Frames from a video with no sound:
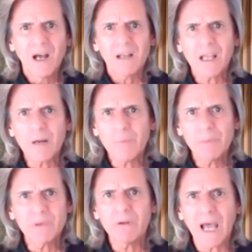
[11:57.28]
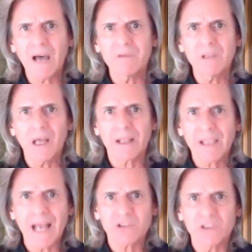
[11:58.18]
a lot of people don't have a lot of
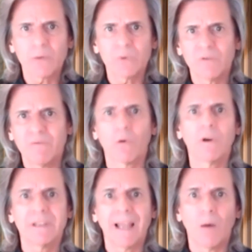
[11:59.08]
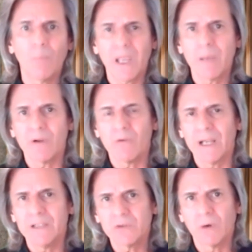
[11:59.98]
cash liquid for a down payment,
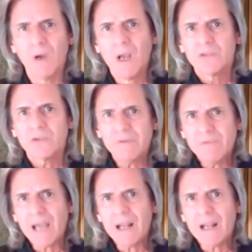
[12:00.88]
right? So you've got to